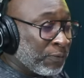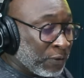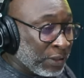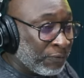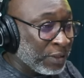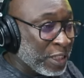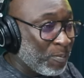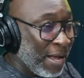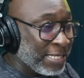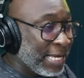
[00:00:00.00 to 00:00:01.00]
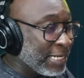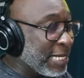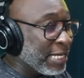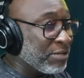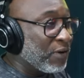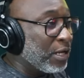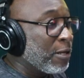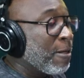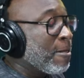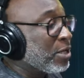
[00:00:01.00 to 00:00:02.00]
for for the Spice Isle Carnival.
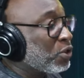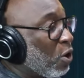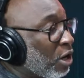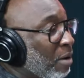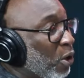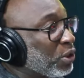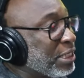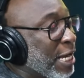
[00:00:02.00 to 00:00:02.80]
You talk about the